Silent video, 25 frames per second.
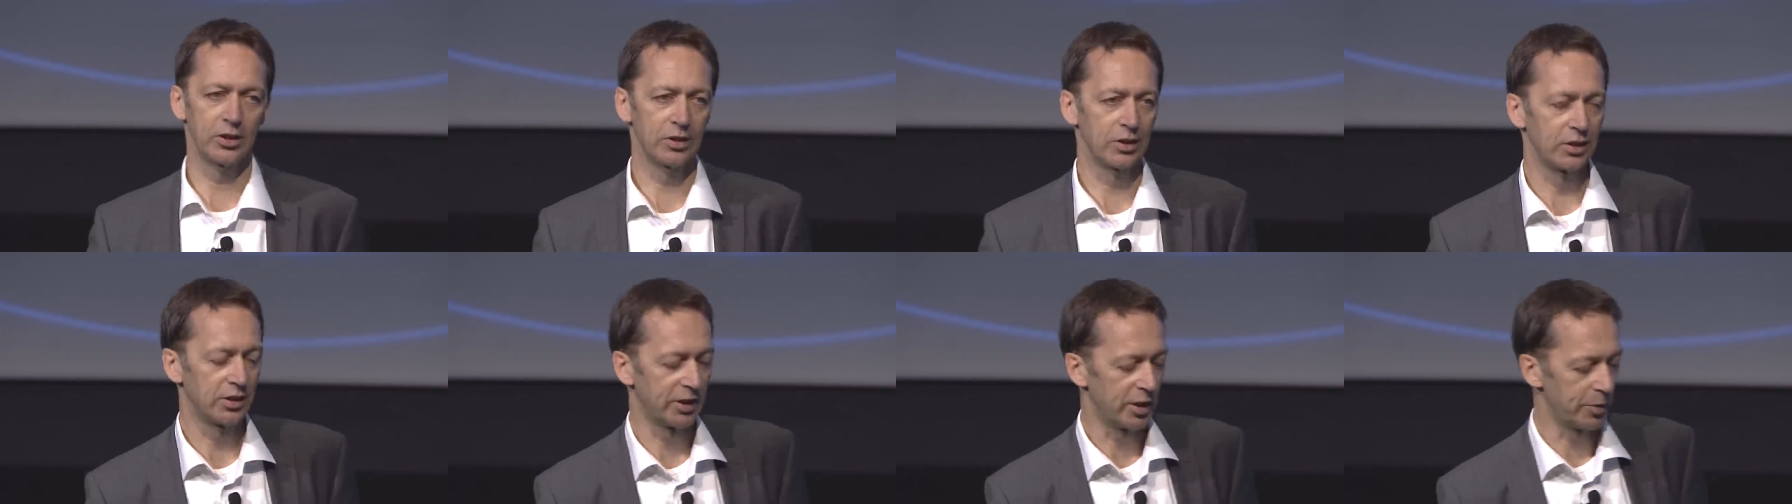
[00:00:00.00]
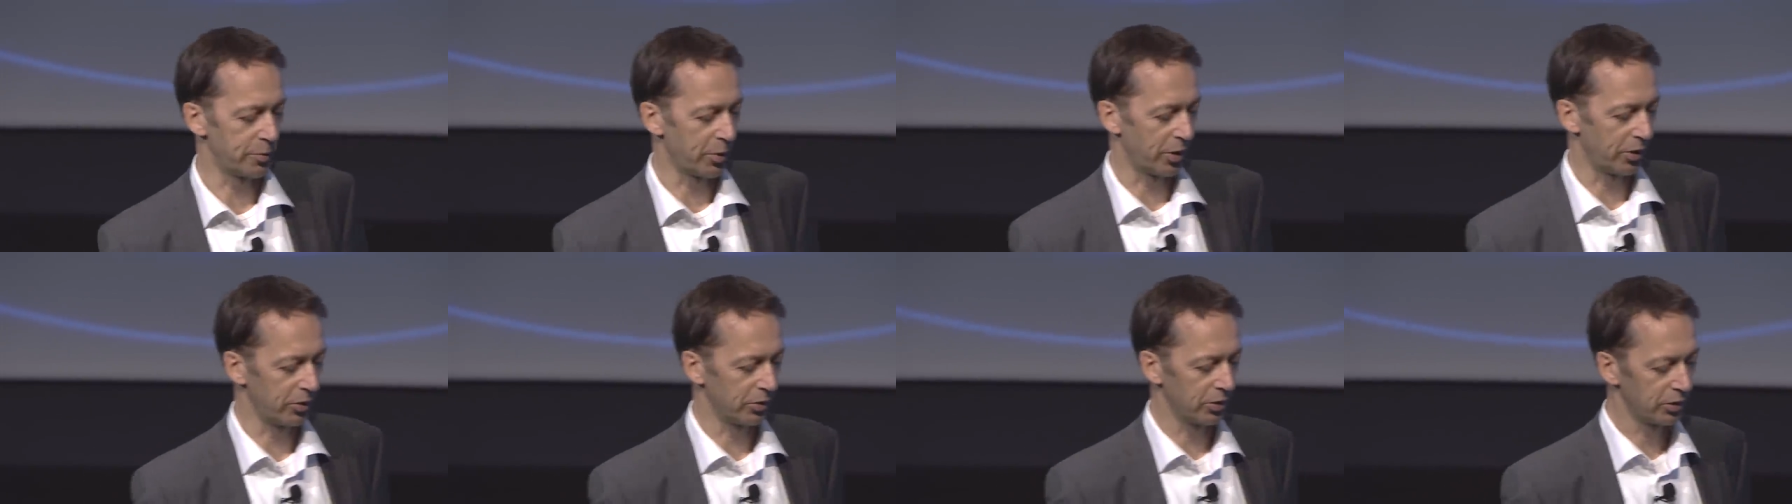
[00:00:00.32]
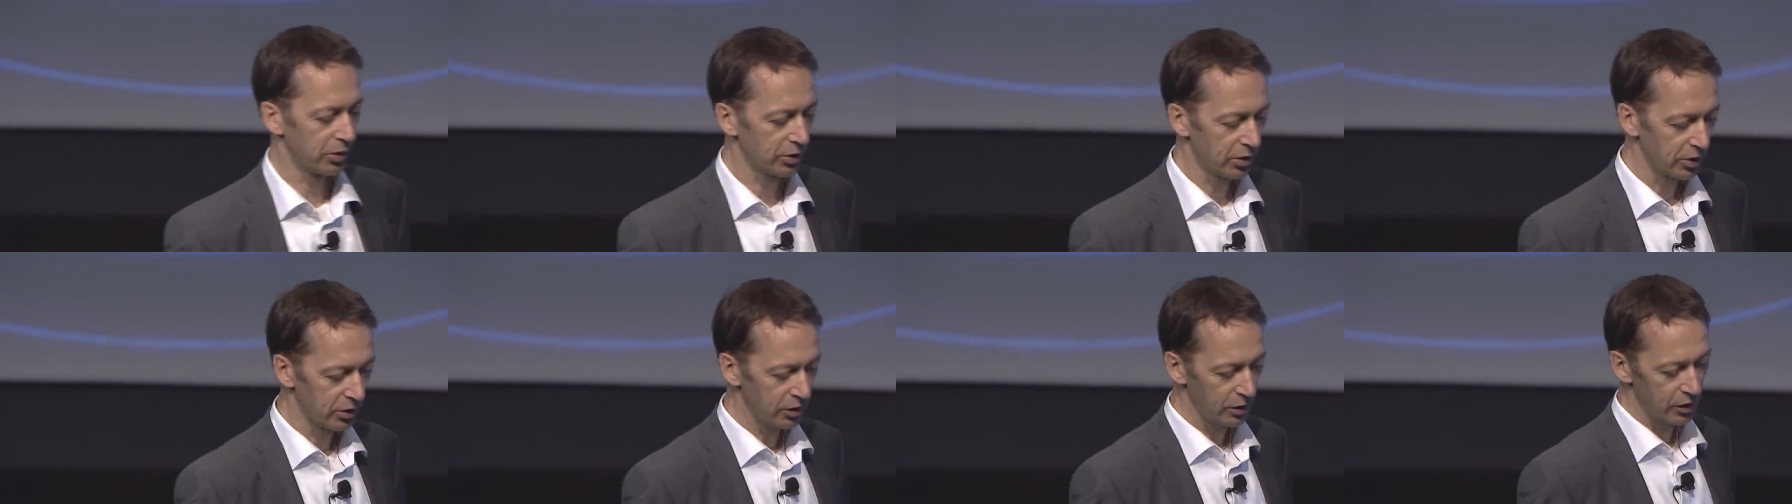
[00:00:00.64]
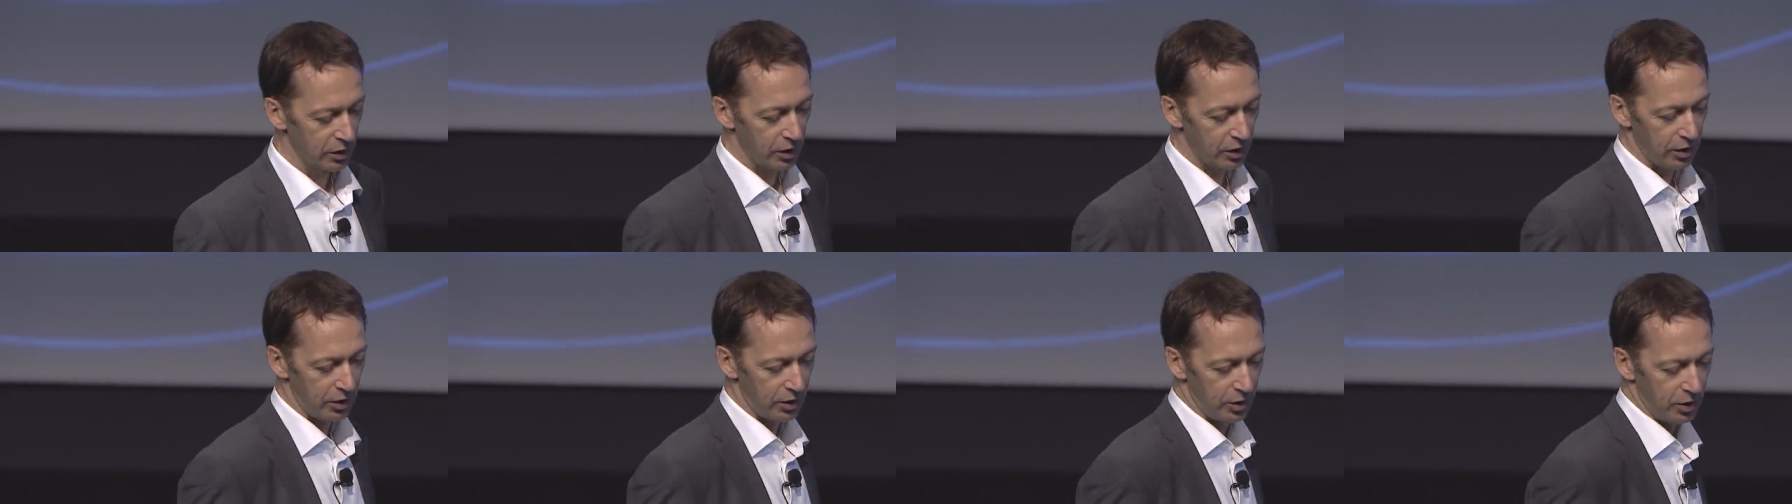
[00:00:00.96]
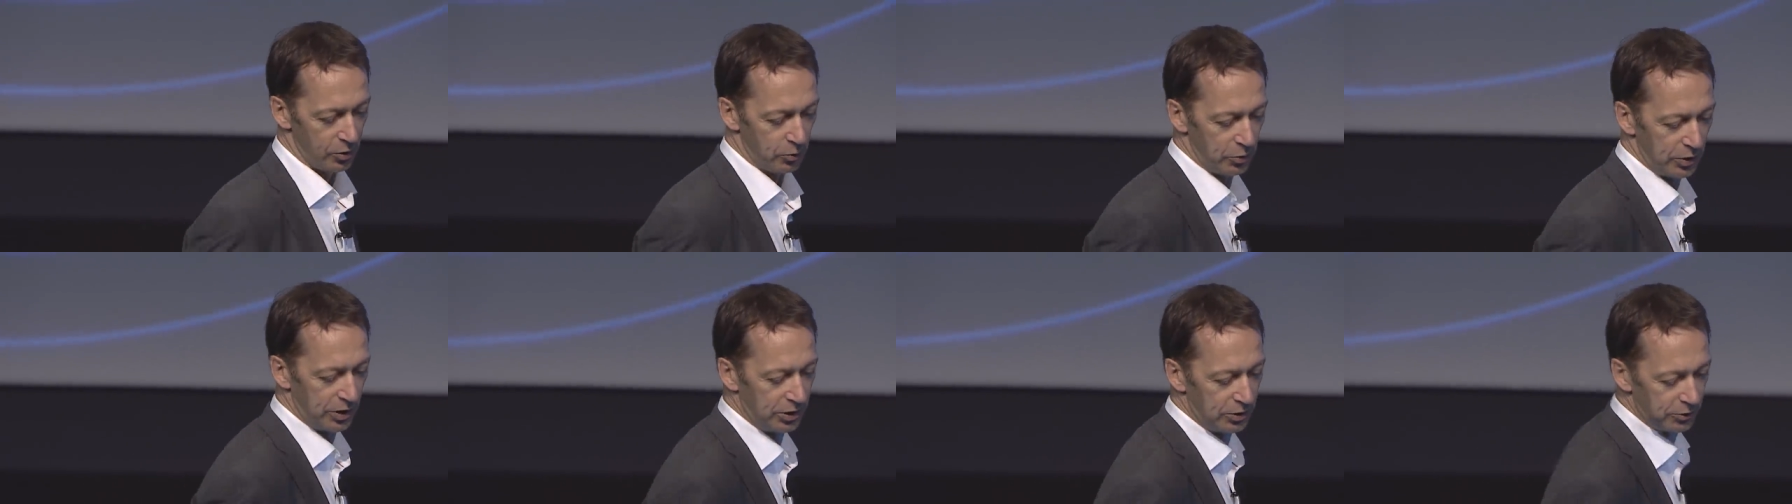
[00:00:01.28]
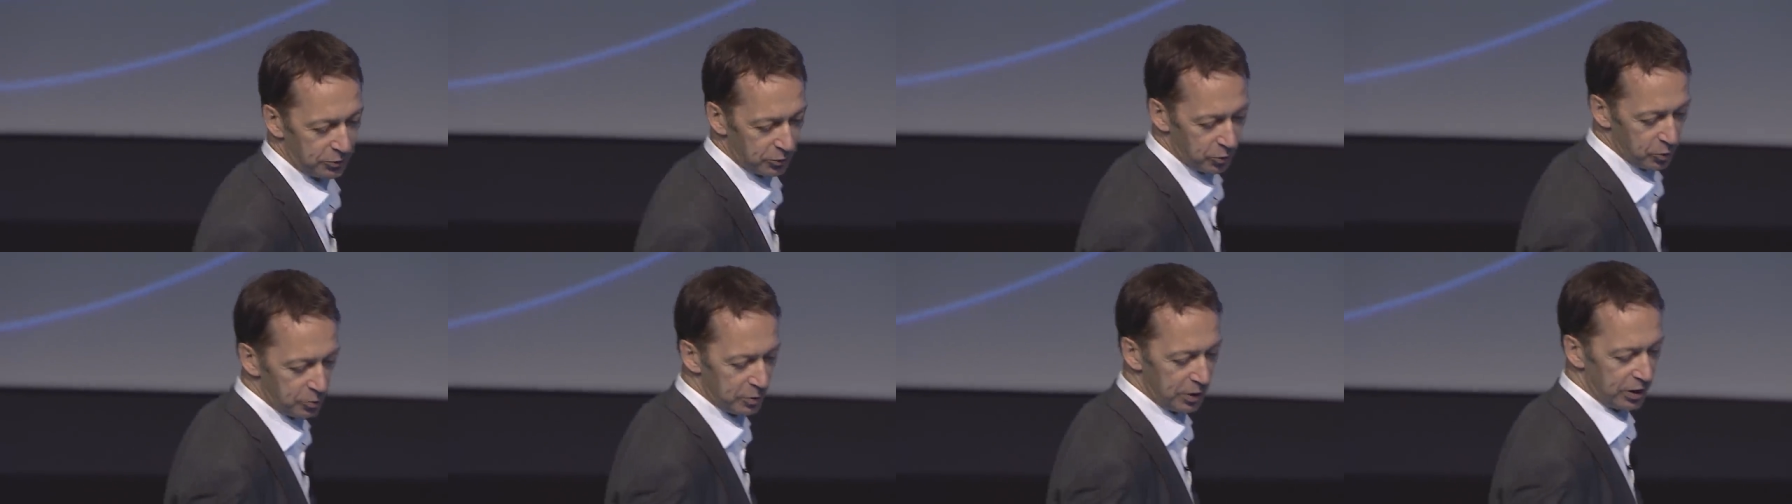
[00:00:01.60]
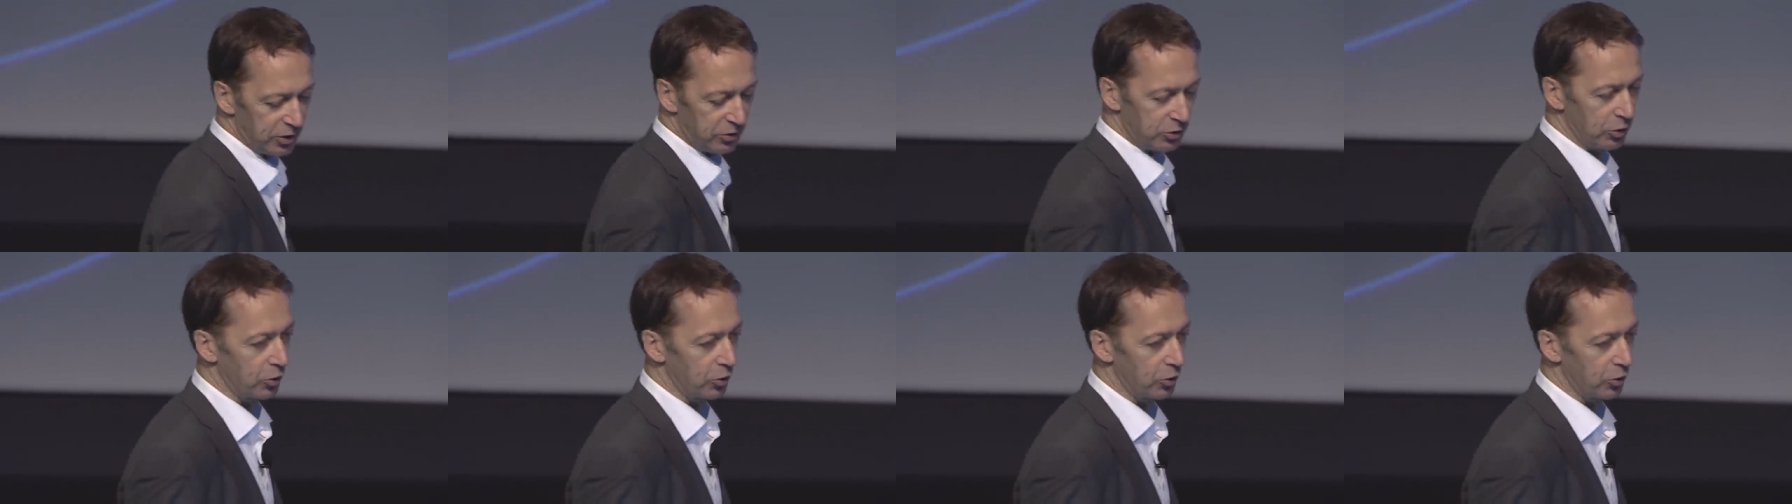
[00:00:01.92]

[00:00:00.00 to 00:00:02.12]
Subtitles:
limo within a few minutes.